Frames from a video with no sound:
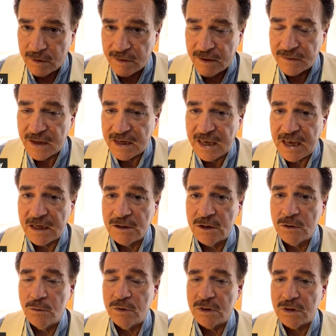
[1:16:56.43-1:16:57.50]
they can
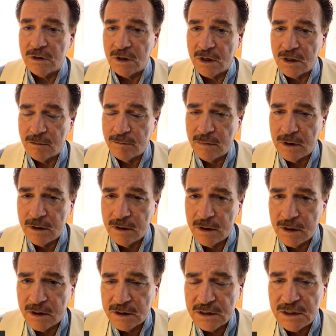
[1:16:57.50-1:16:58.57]
do with
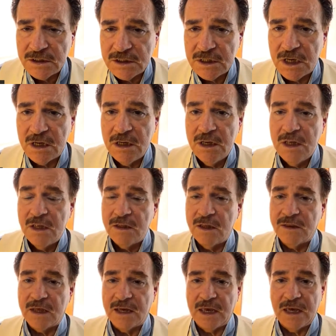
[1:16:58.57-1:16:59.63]
Kishida, that
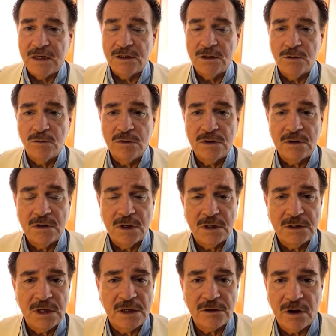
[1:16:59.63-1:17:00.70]
they can do with
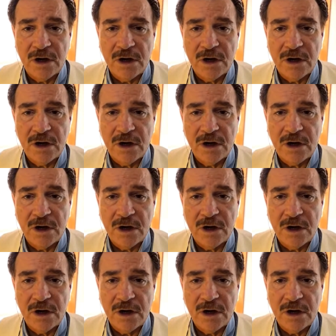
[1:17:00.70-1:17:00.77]
Taro